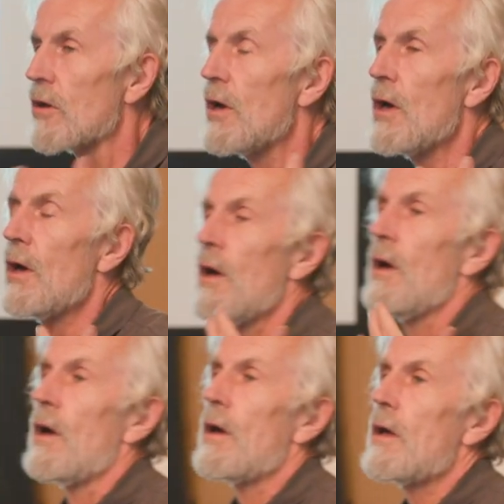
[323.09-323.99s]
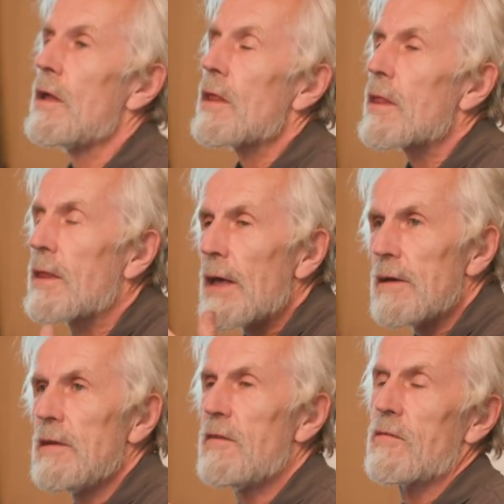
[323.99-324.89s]
So
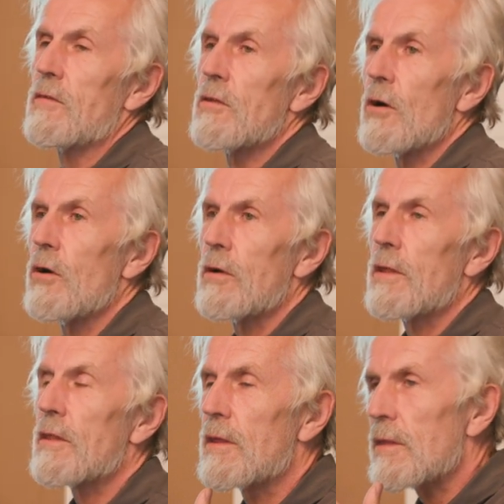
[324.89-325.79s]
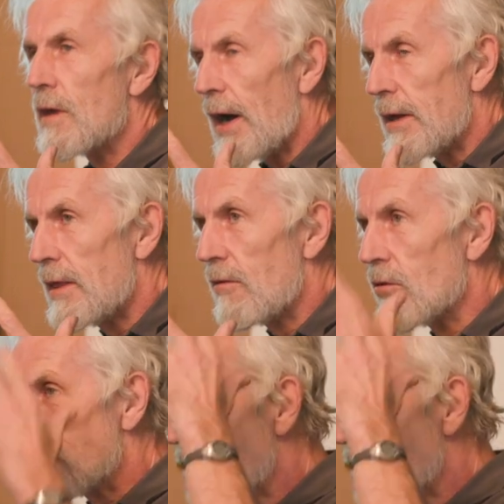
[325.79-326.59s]
there is no, the, the, the, idea is not